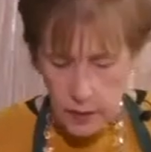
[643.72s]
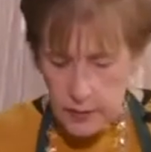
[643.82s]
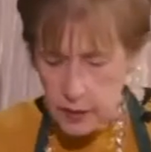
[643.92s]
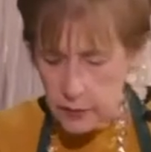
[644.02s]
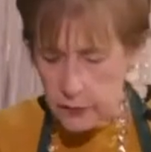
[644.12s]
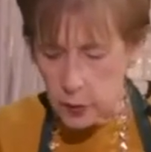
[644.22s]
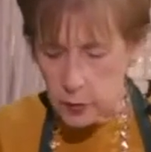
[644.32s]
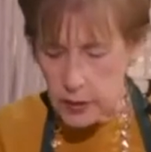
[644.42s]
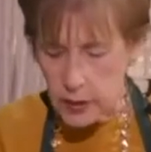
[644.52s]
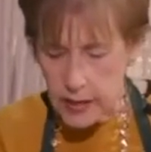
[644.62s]
and then you
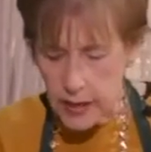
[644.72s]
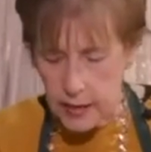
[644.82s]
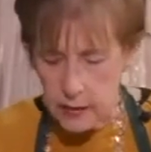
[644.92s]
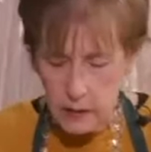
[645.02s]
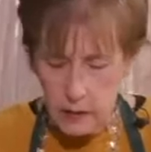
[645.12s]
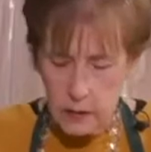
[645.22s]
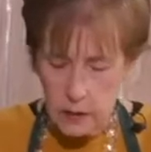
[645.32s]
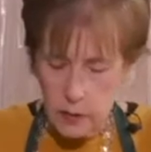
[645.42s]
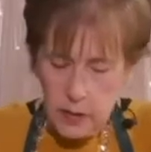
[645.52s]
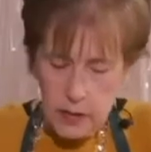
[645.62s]
fold it again
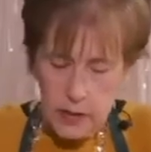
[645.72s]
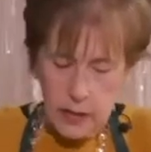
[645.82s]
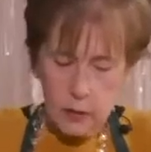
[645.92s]
so that it now